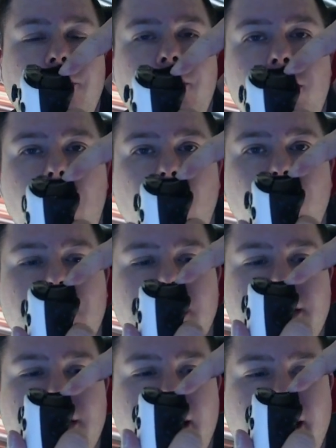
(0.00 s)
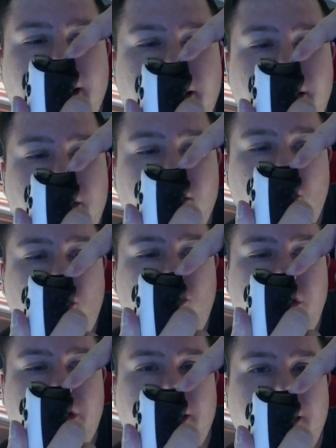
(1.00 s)
If you notice there, the
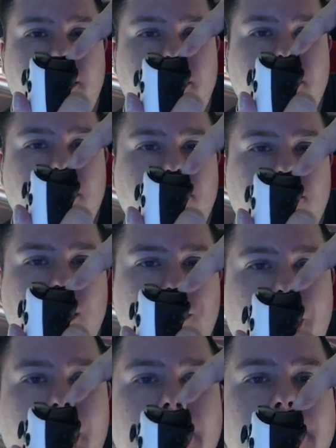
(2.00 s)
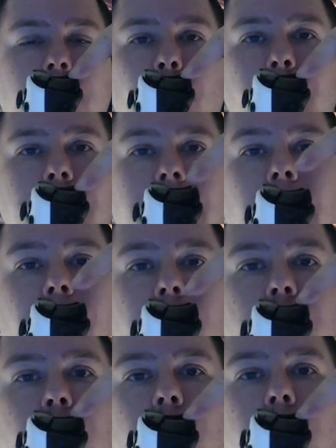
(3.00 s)
trigger is barely going down
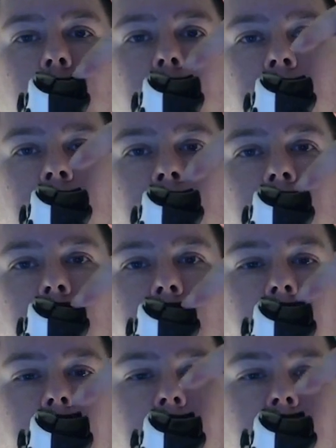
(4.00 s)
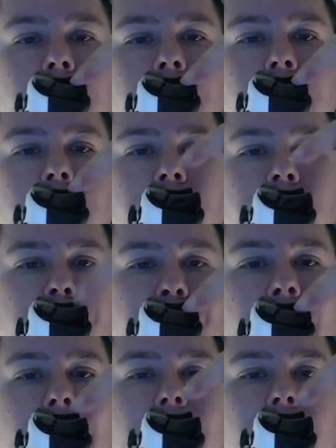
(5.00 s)
at all. Okay?
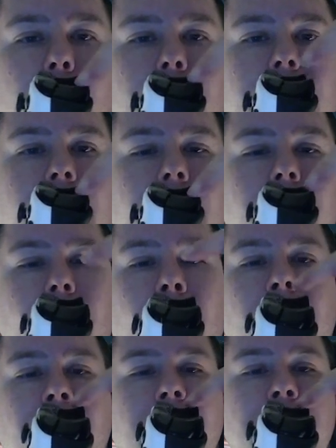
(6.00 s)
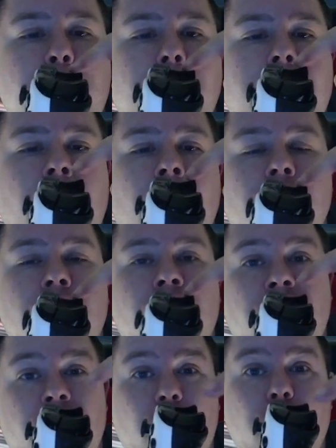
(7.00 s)
Barely going down. That's because
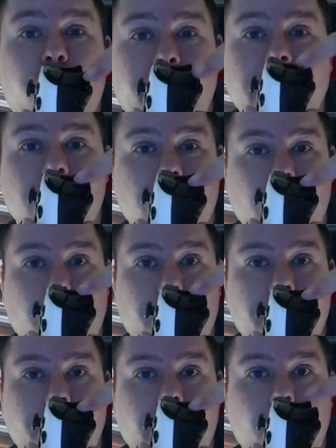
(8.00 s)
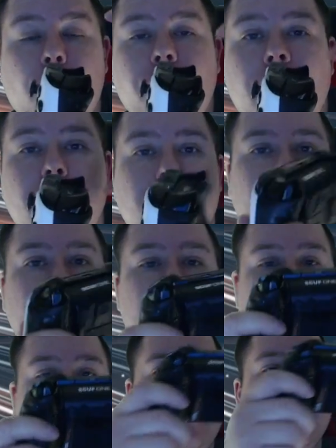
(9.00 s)
there's a trigger stop in there. And what that
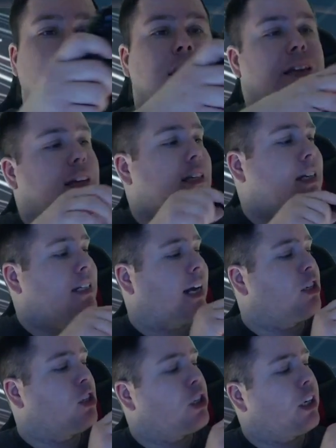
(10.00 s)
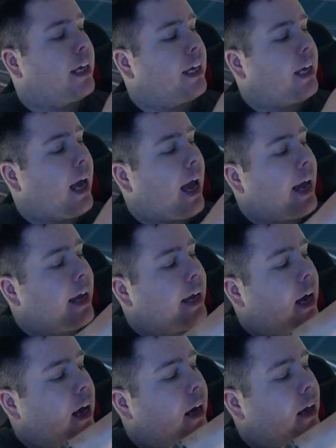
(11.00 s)
means is there's essentially
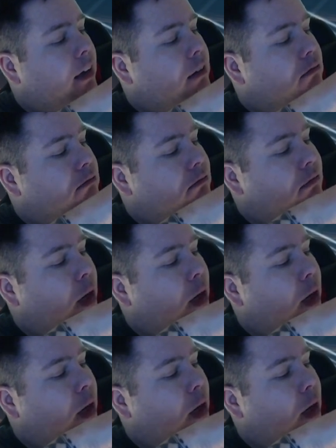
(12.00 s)
a